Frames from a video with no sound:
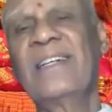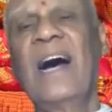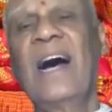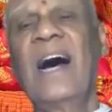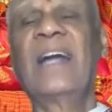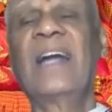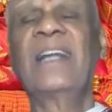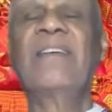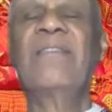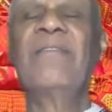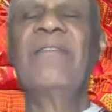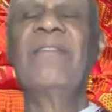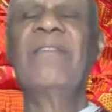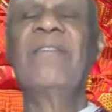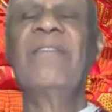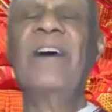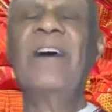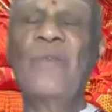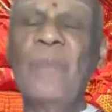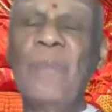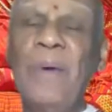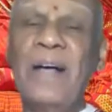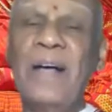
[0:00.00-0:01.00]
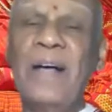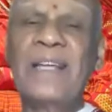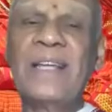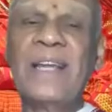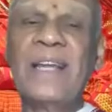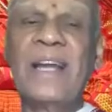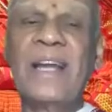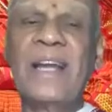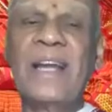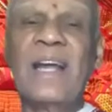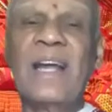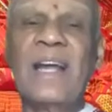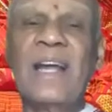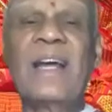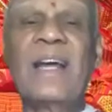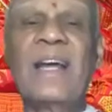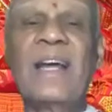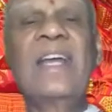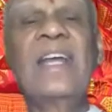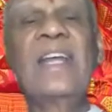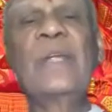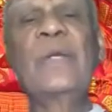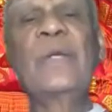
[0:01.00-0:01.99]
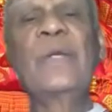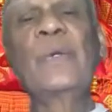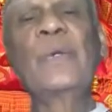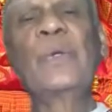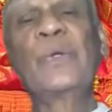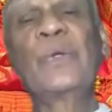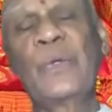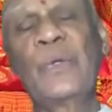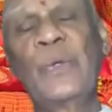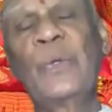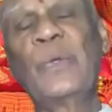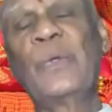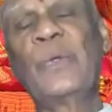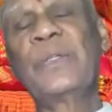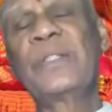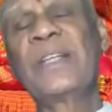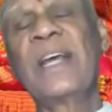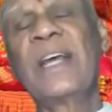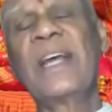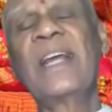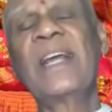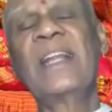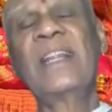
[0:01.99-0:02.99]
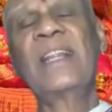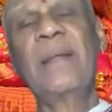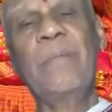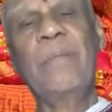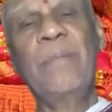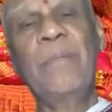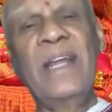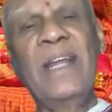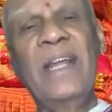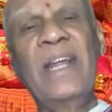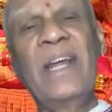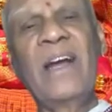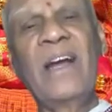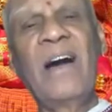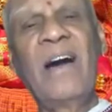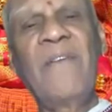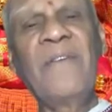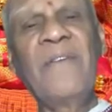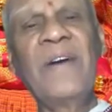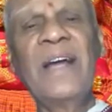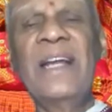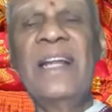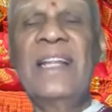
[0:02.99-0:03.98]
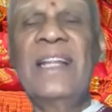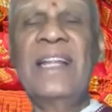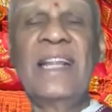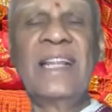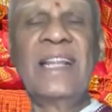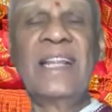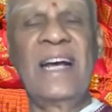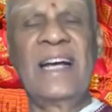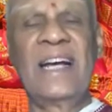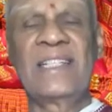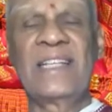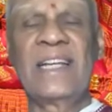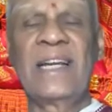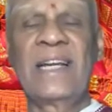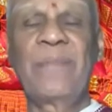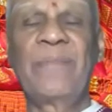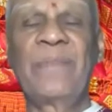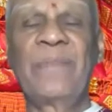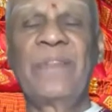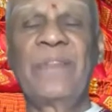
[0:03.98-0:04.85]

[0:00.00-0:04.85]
And the word Upasana here is used in the meaning of Nididhyasana.